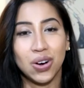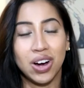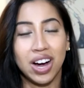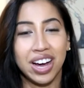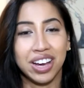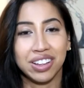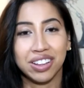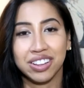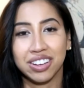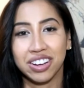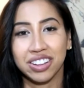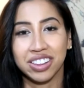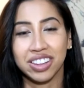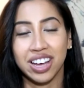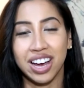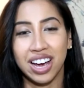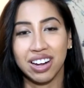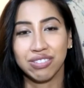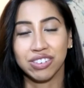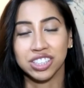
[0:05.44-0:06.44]
I thought
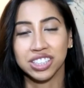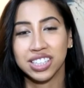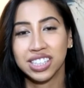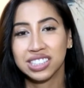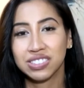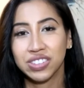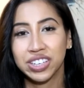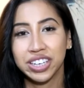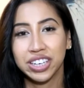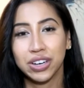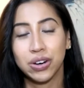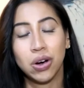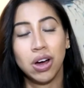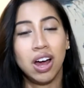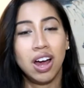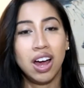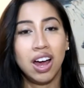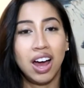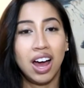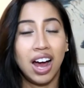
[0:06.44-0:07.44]
that for today's video,
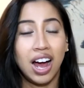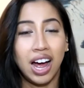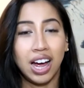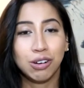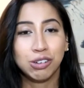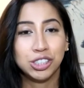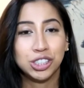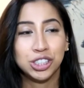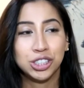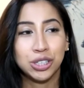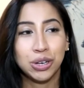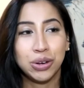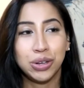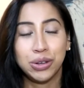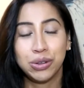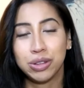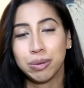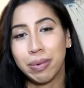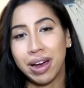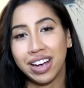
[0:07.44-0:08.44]
I would show
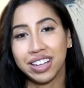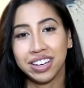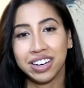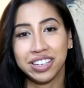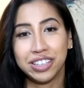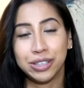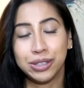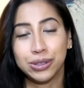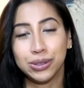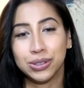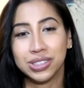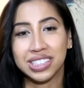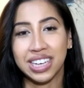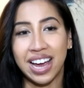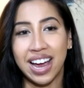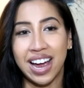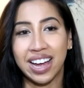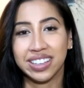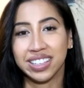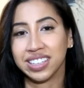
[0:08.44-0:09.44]
you the bag that I use
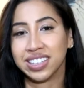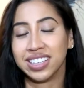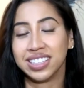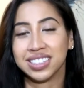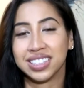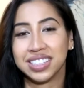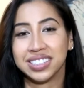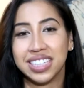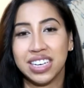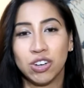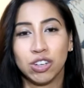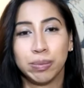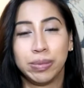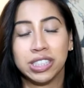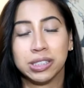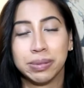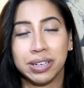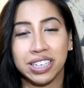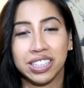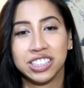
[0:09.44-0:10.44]
and the things that I take with me
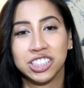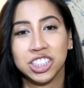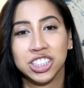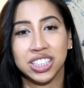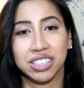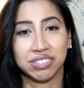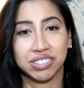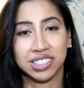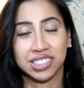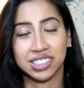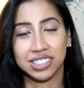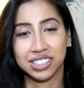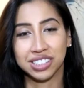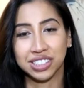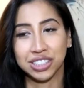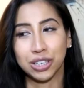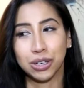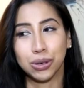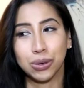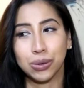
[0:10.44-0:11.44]
to my shifts.
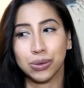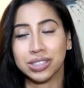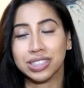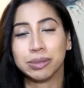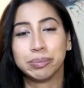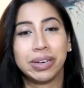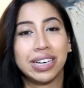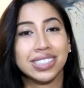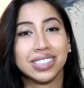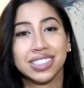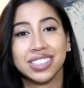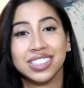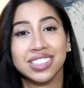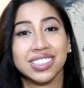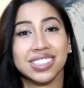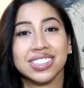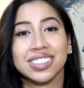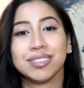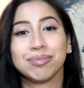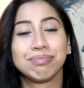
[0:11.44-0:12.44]
So, it's basically
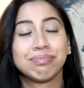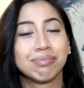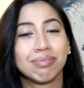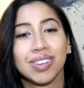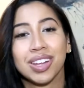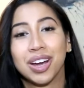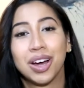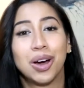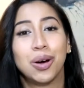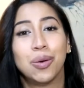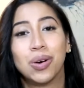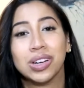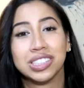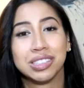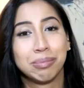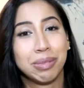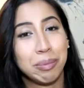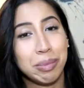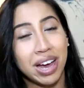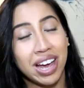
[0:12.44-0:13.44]
just a what's in
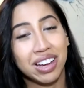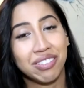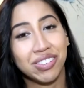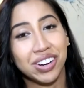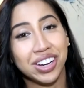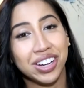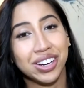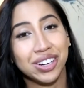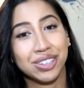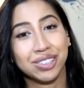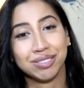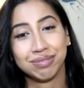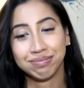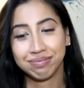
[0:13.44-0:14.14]
my bag video.